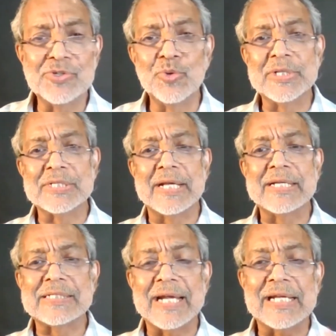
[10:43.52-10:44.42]
I was doing this
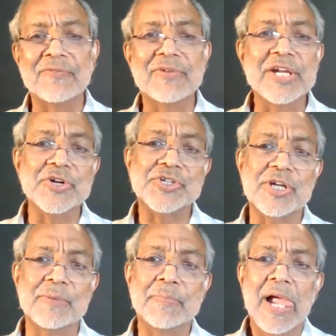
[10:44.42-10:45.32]
executive
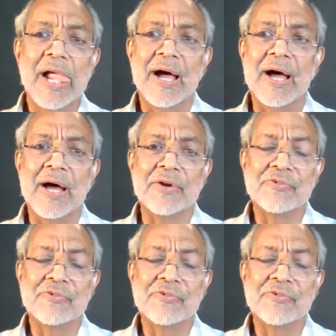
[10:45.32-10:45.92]
leadership Uh,